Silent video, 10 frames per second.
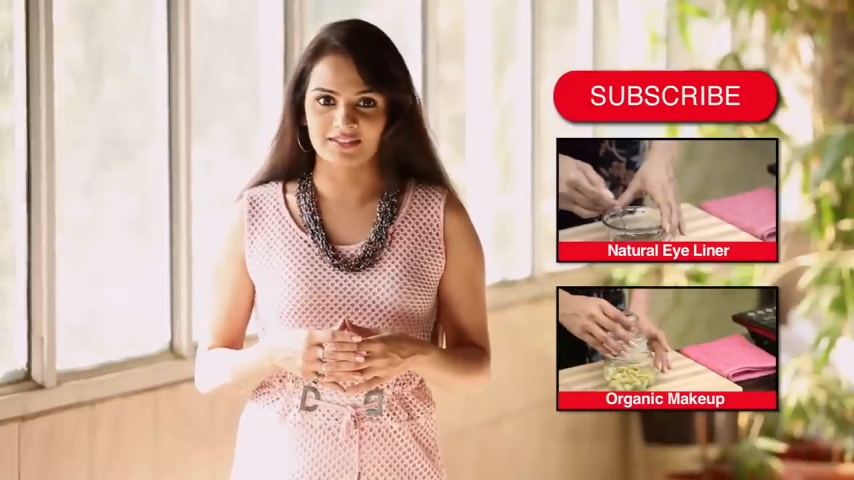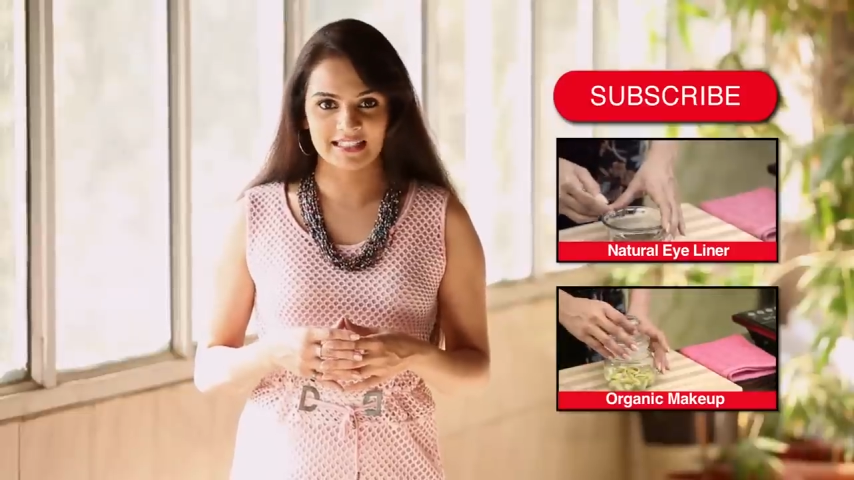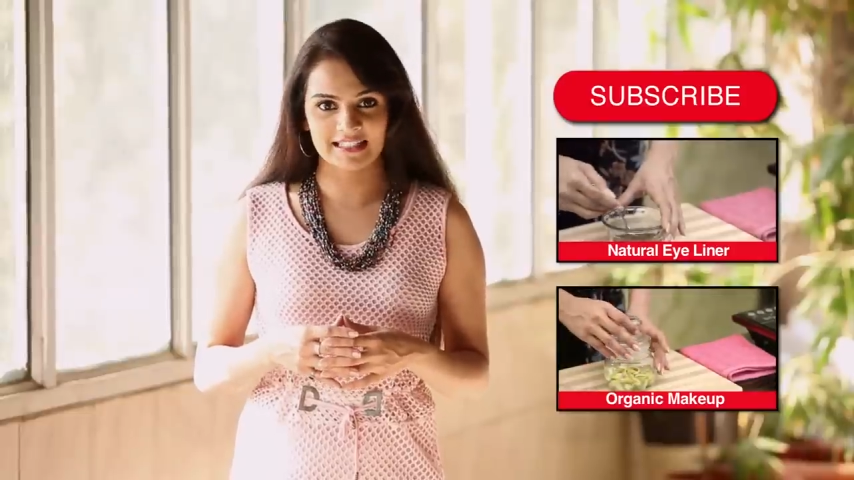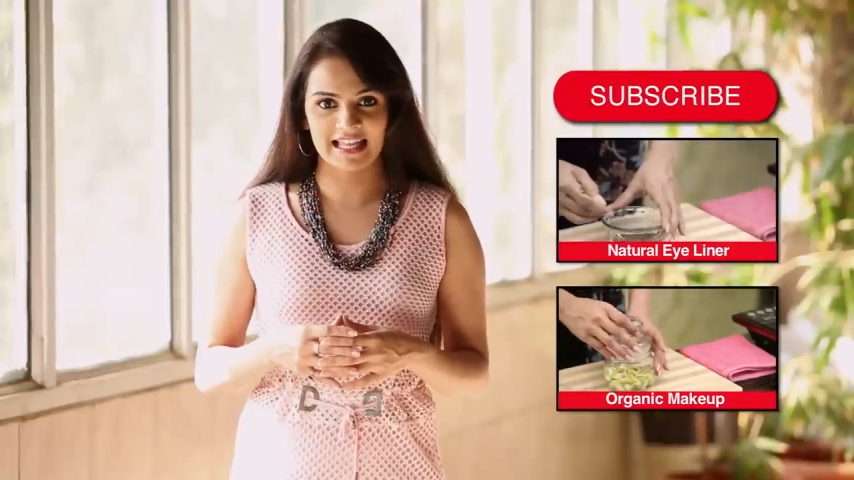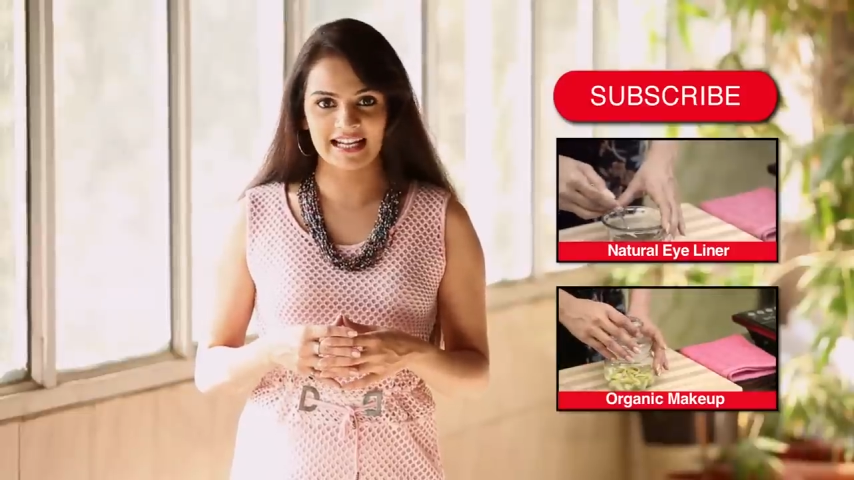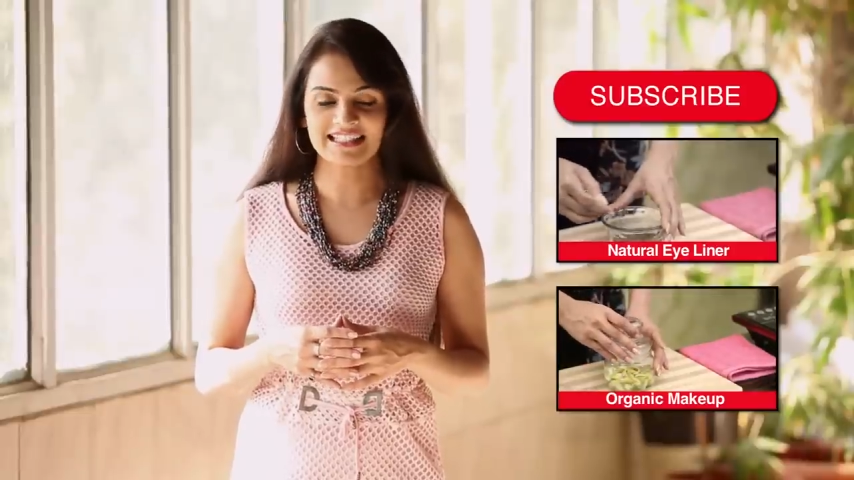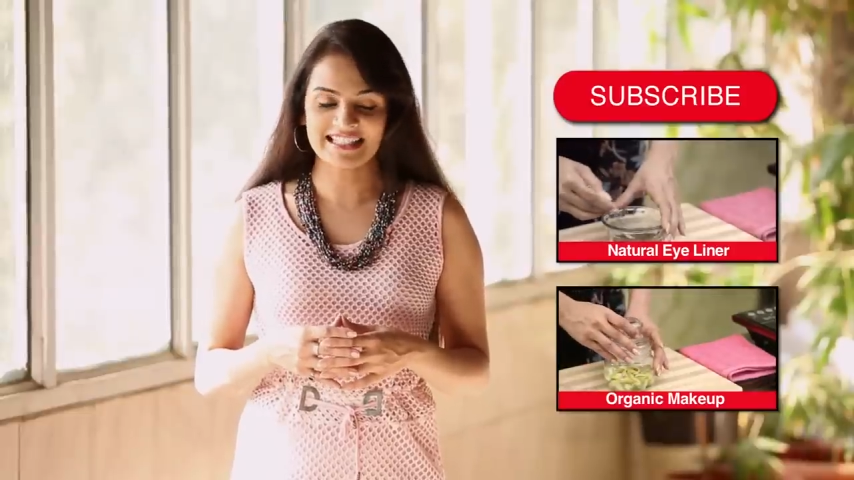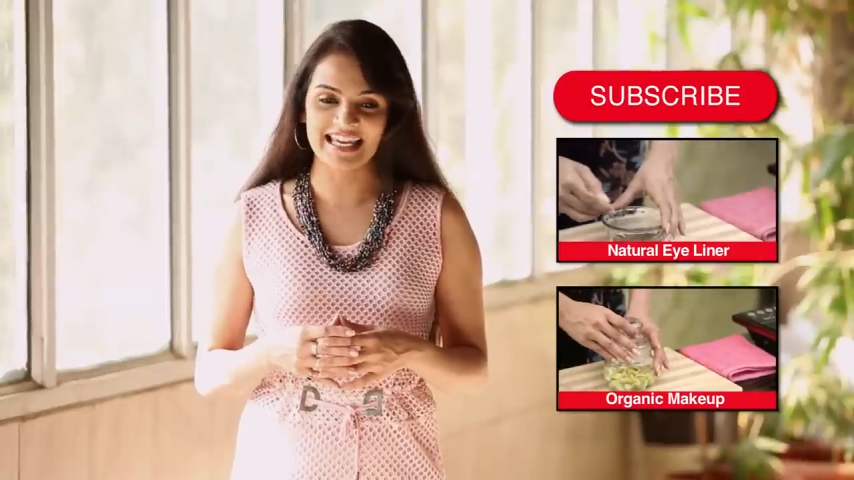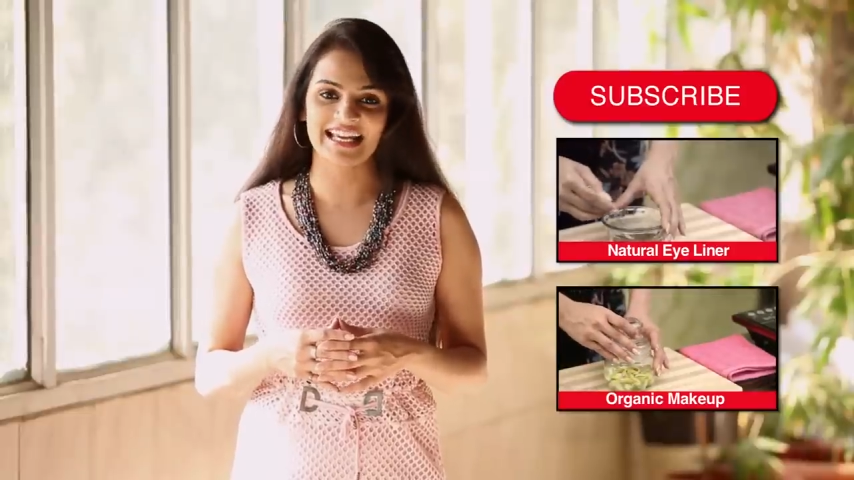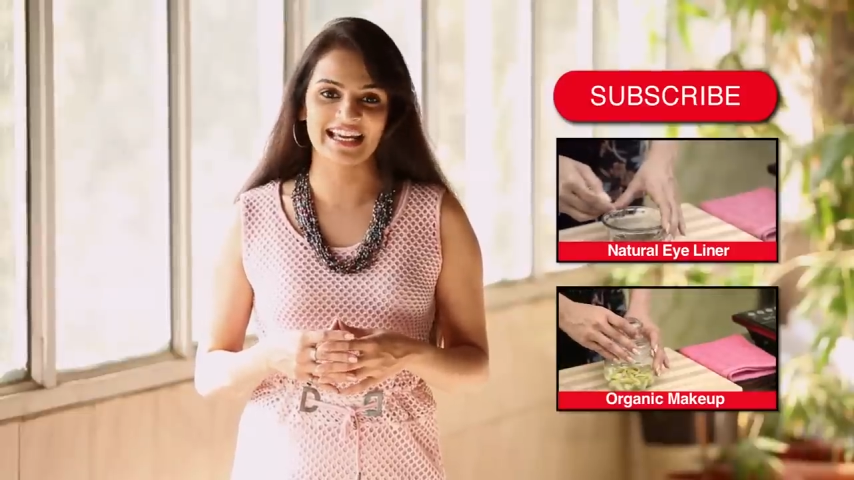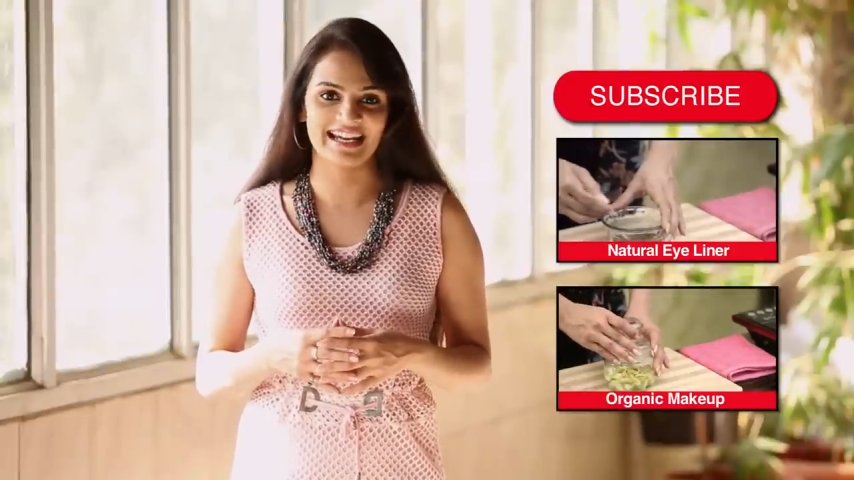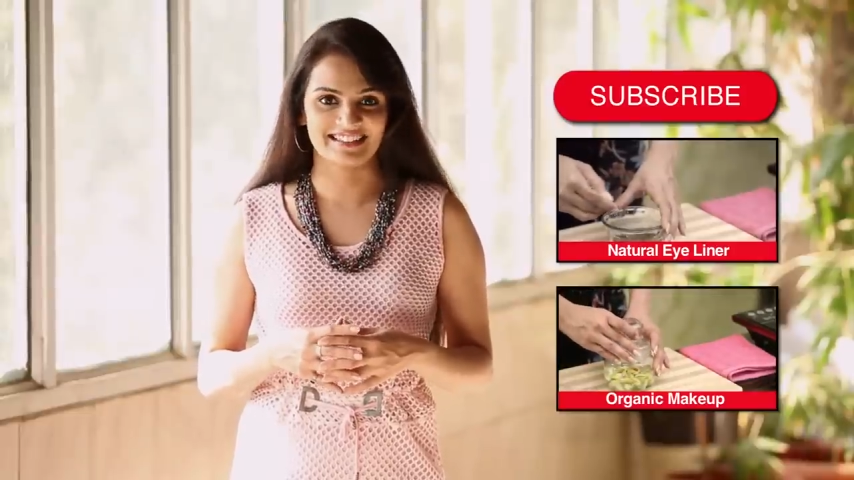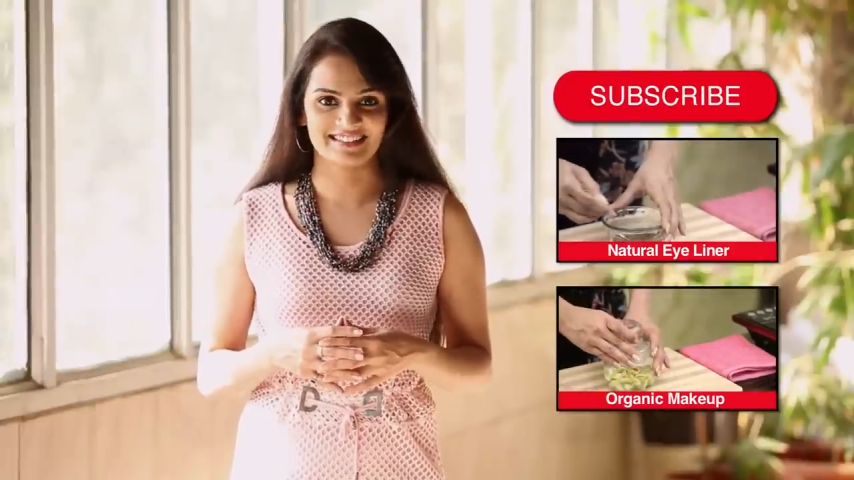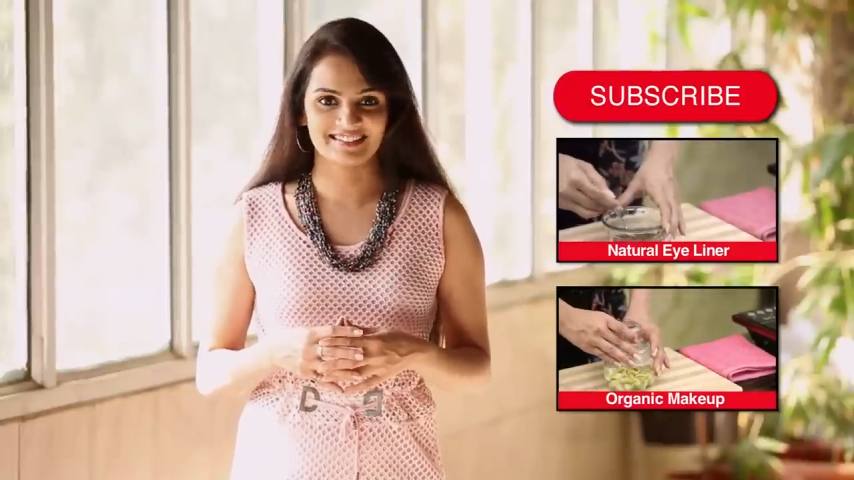Till then, take care.